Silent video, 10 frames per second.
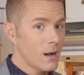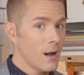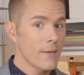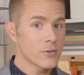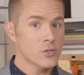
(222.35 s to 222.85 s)

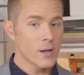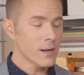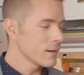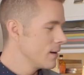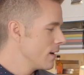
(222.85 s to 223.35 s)
I have a
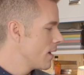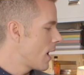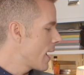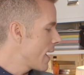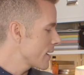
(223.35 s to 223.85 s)
trick.
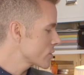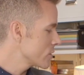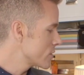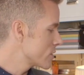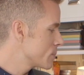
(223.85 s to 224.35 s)
I
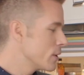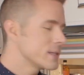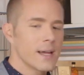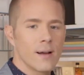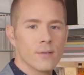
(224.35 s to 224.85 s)
actually just
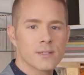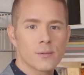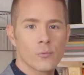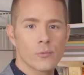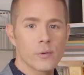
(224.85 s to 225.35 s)
put down
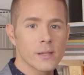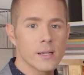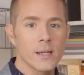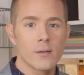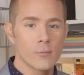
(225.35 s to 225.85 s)
some
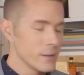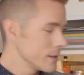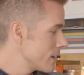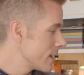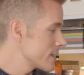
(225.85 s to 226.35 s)
really,
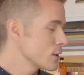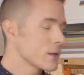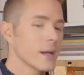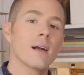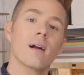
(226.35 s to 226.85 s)
really nice
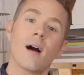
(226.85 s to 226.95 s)
looking